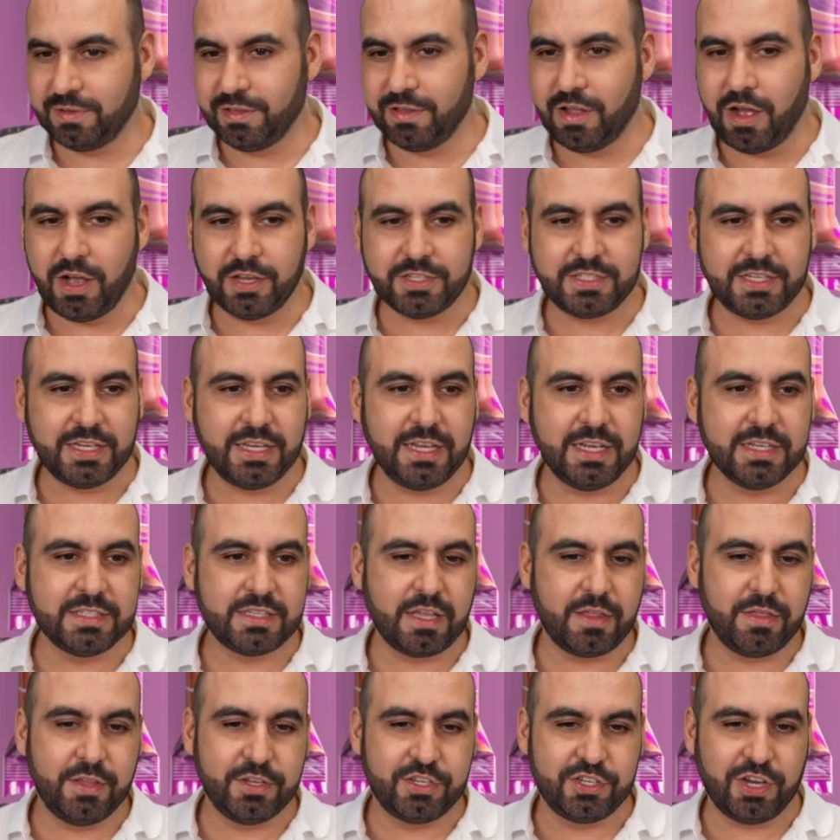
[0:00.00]
launched is
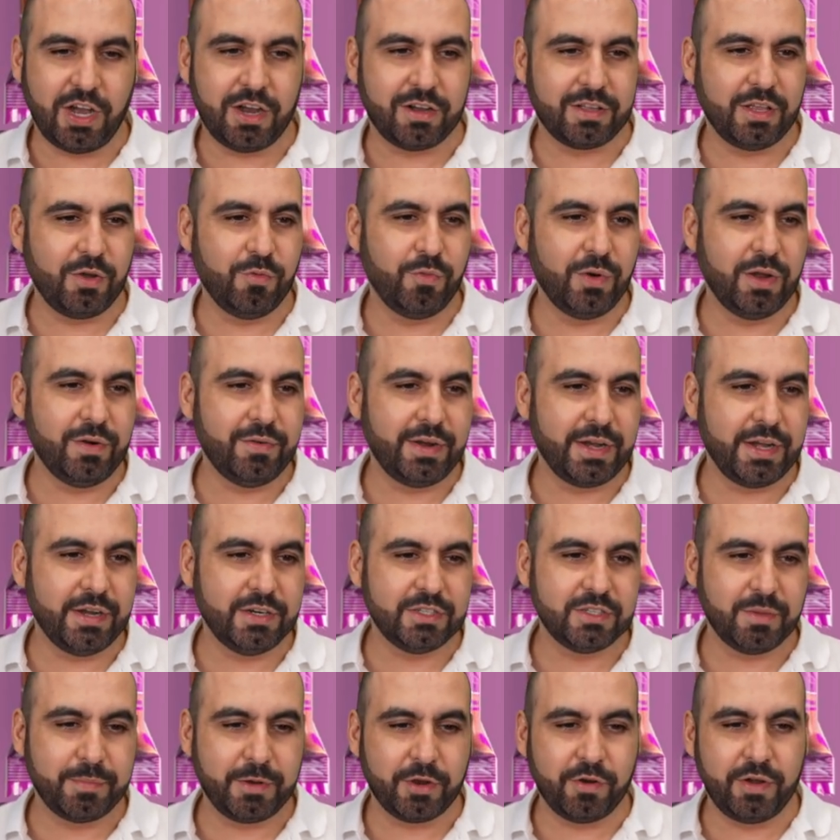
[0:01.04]
the chocolate one right here.
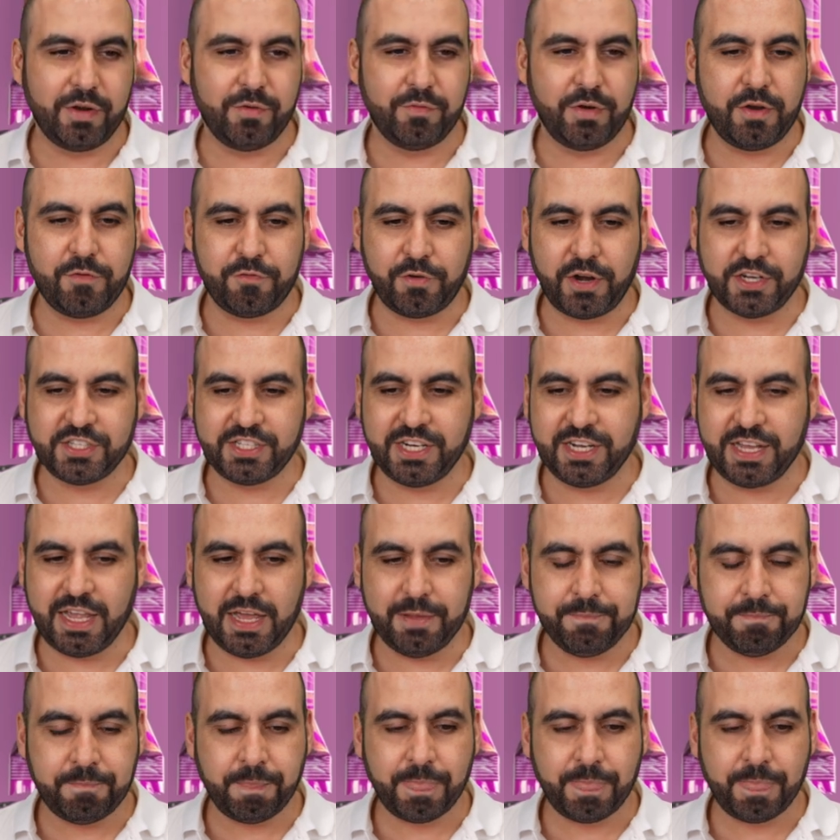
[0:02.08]
So let me go ahead and refresh it again.